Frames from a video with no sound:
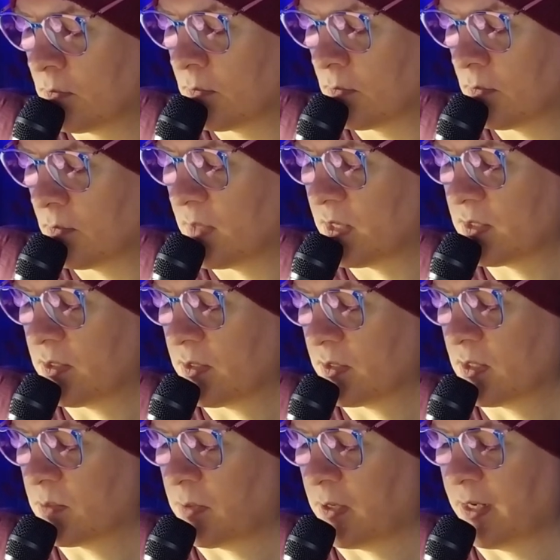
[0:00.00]
"It's not as
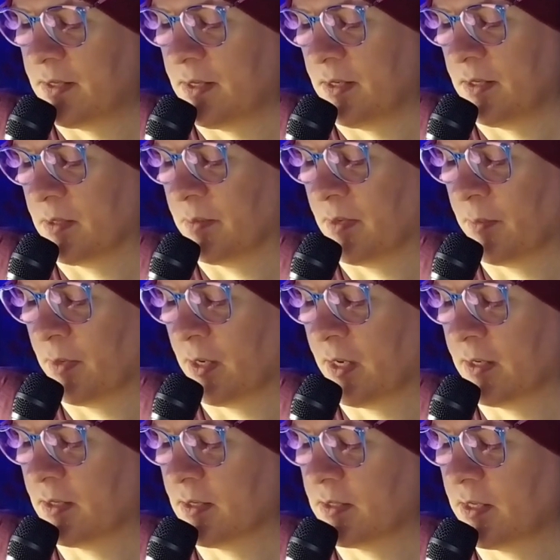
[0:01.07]
pleasing to my mind
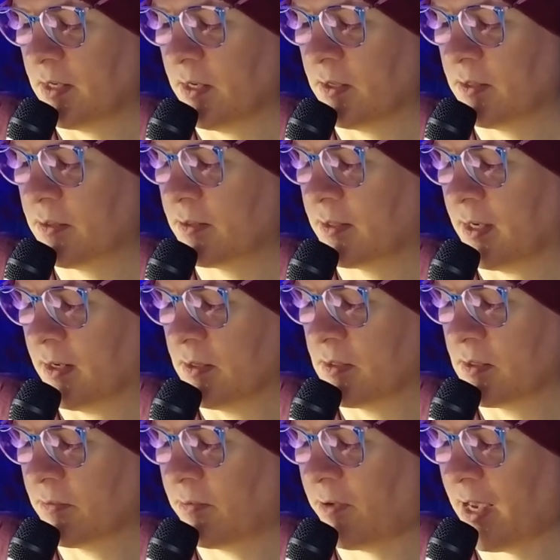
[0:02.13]
as the earth colours
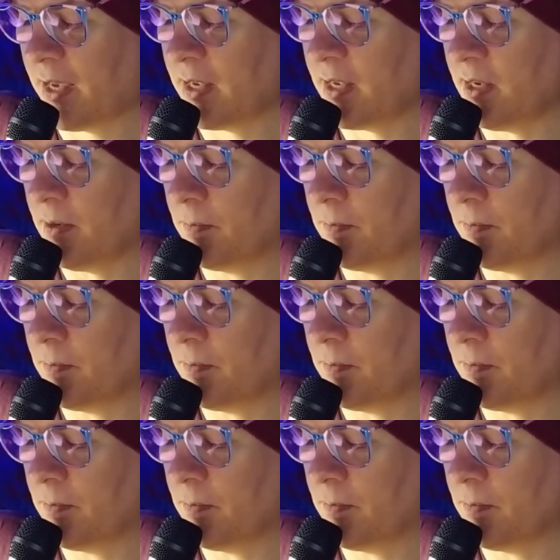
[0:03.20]
of Hagi,"